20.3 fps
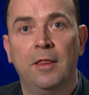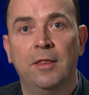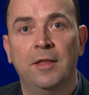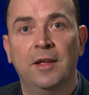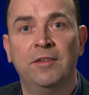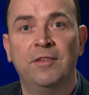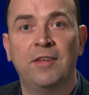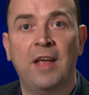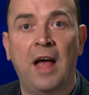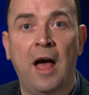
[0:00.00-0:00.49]

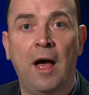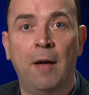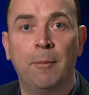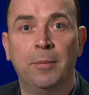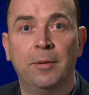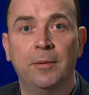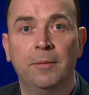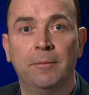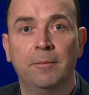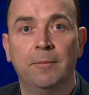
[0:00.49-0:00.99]
This
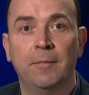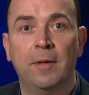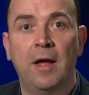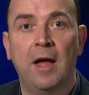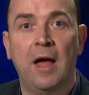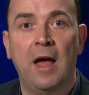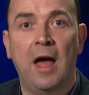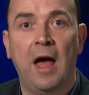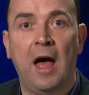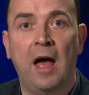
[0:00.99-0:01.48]
app,
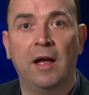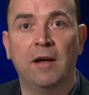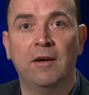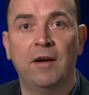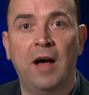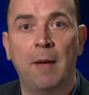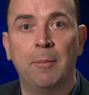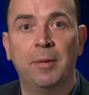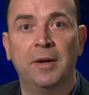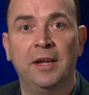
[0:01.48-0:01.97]
a
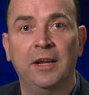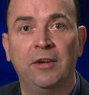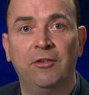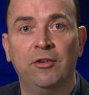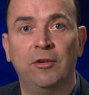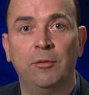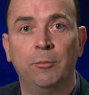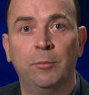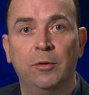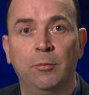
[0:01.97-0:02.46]

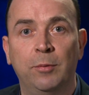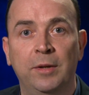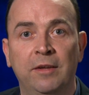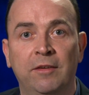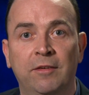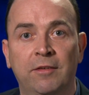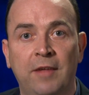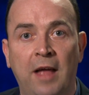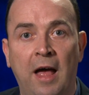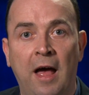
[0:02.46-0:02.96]
collaboration
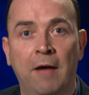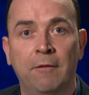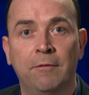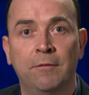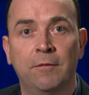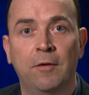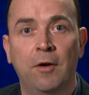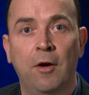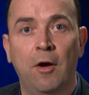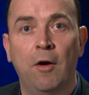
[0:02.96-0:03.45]
between
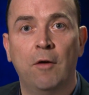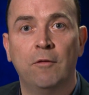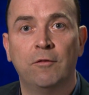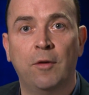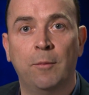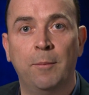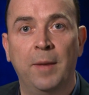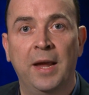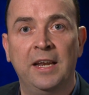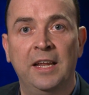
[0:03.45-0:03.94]
staff
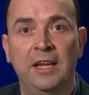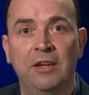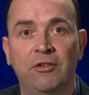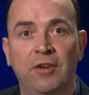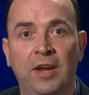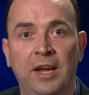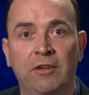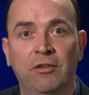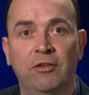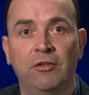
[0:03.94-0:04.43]
from
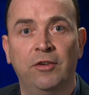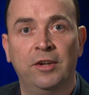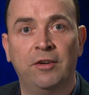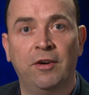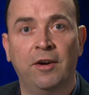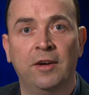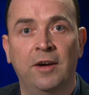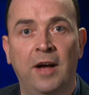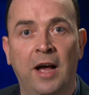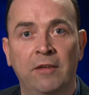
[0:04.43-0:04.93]
NHS
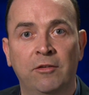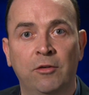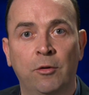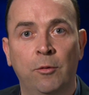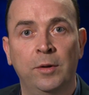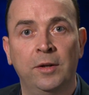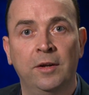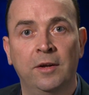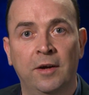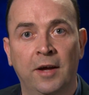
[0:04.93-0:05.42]
Greater
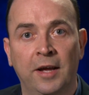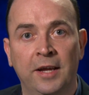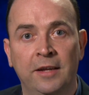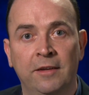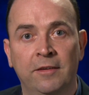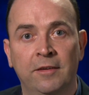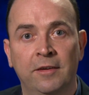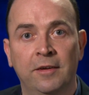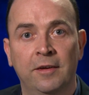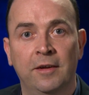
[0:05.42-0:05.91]
Glasgow and
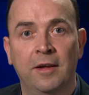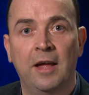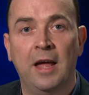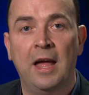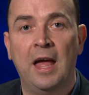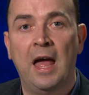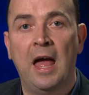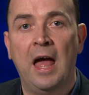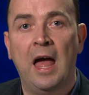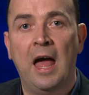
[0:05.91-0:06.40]
Clyde
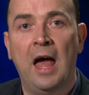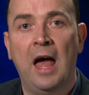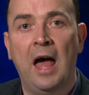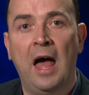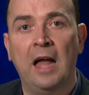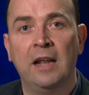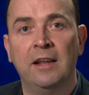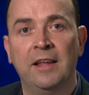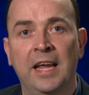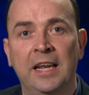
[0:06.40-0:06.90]

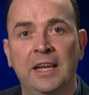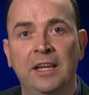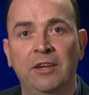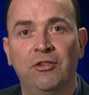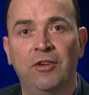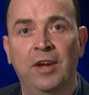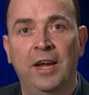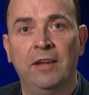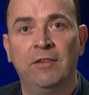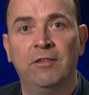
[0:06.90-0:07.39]
and
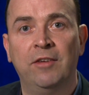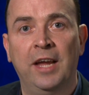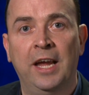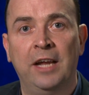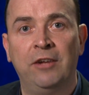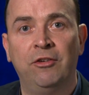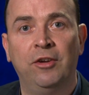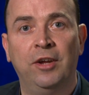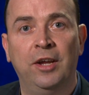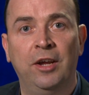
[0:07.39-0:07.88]
NHS
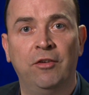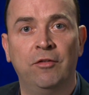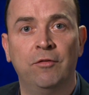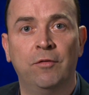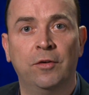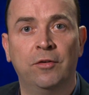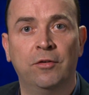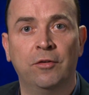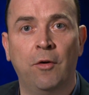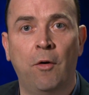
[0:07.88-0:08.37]

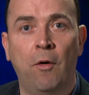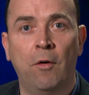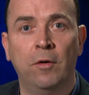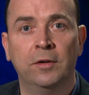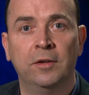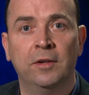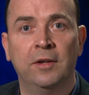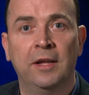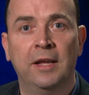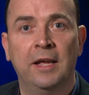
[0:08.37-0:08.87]
Education for
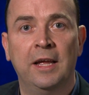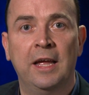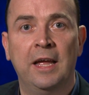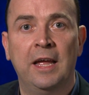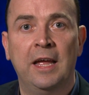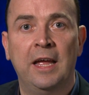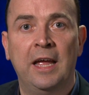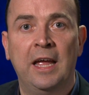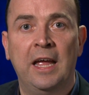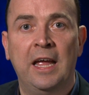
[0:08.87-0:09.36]
Scotland,
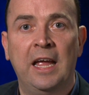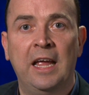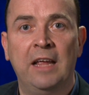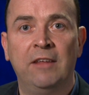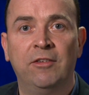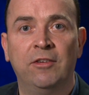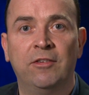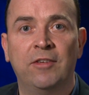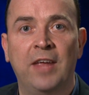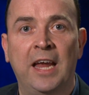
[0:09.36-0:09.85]

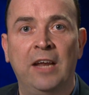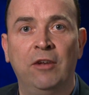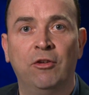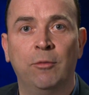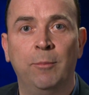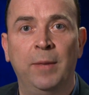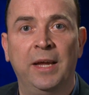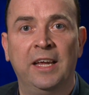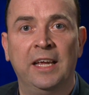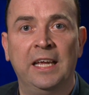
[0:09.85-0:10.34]
is designed
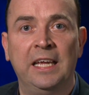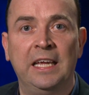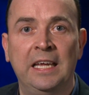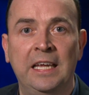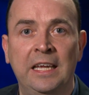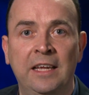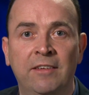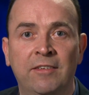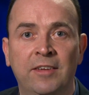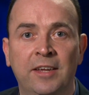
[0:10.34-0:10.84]
to make it
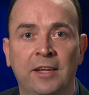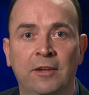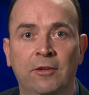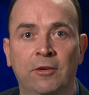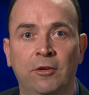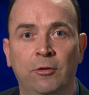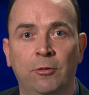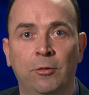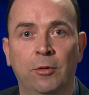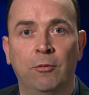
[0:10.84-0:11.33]
easy
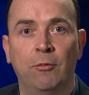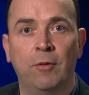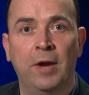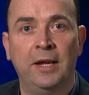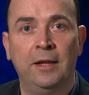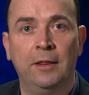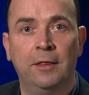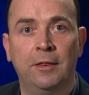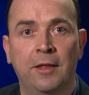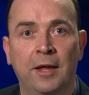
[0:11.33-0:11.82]
to do the
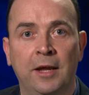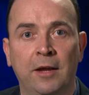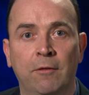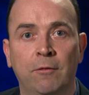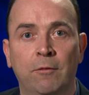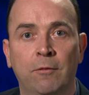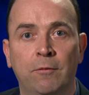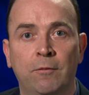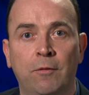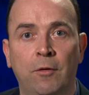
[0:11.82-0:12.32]
right thing
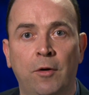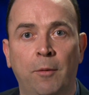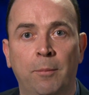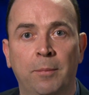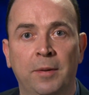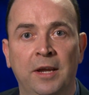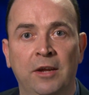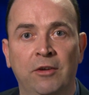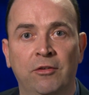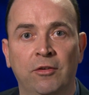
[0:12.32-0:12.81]
for our
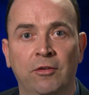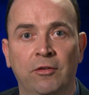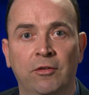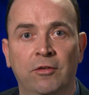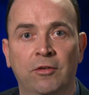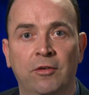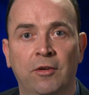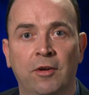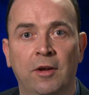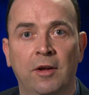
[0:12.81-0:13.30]

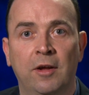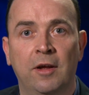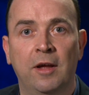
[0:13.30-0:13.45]
patients